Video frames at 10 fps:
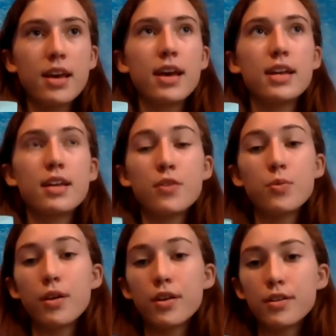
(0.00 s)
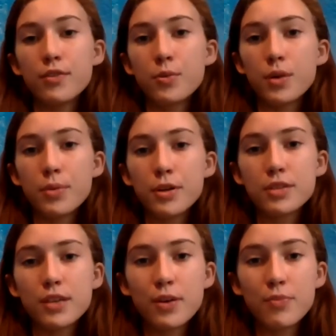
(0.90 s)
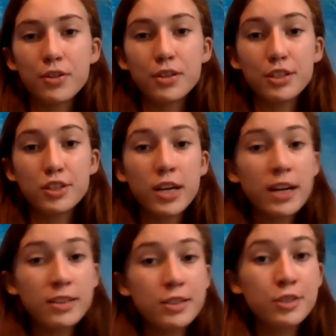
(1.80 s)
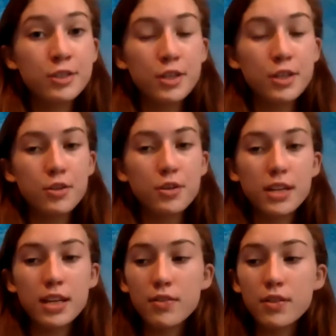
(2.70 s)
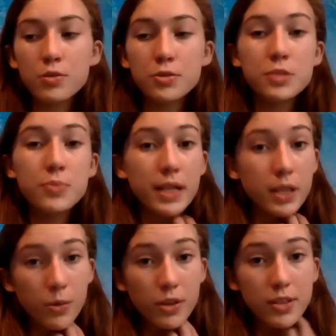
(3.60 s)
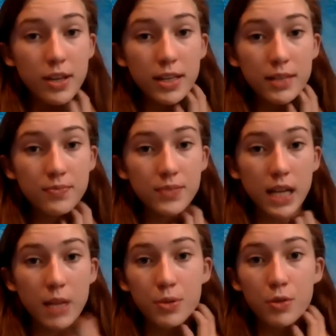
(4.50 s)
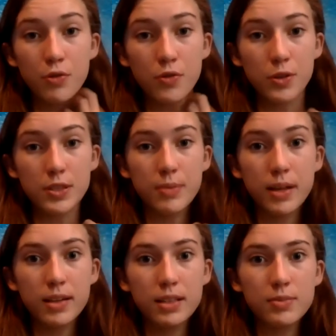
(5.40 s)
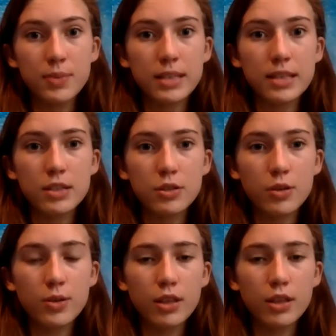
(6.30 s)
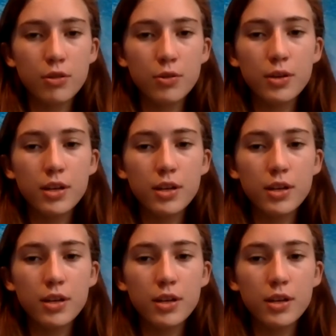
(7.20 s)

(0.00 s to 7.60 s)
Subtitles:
And if you want to put yourself up for a little challenge, you can even use spelling words on it to help you review the spellings, because as you're going through,